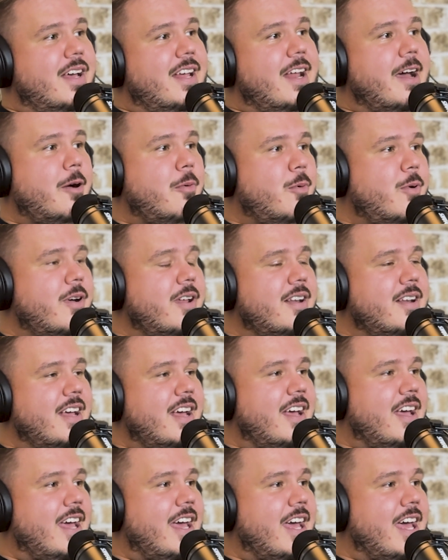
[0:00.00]
And I want
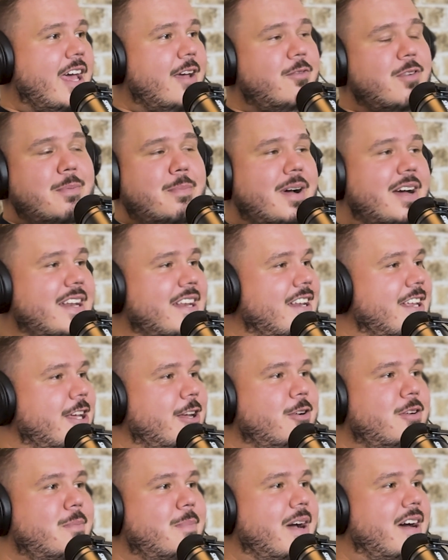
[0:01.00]
everybody to
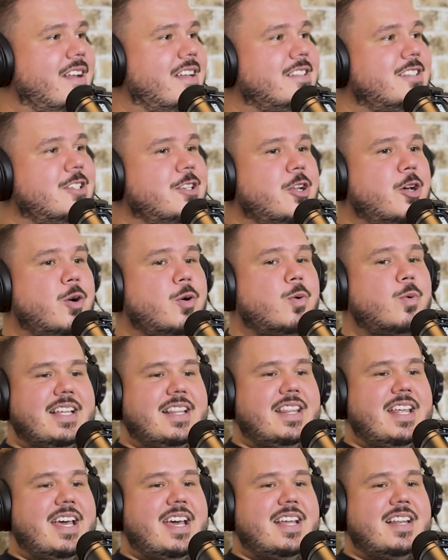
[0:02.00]
hear about it, to know
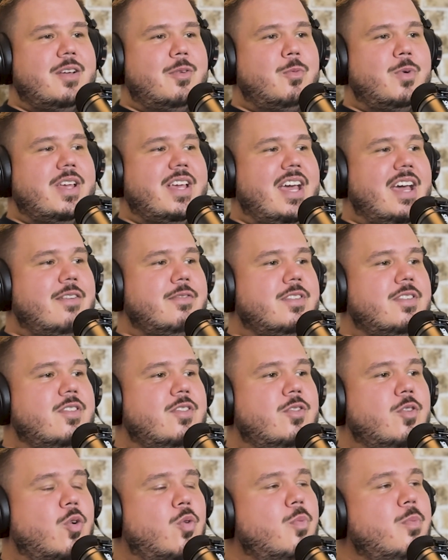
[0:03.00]
that we have
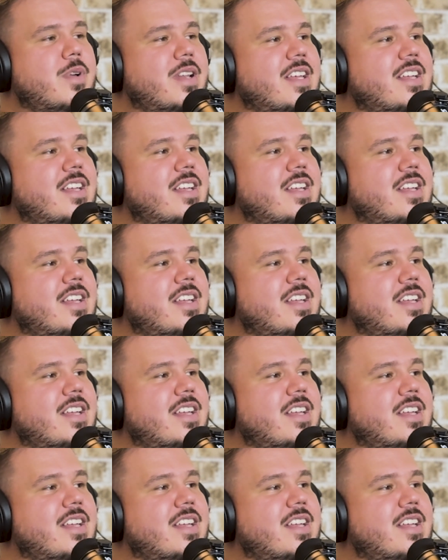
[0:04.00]
so many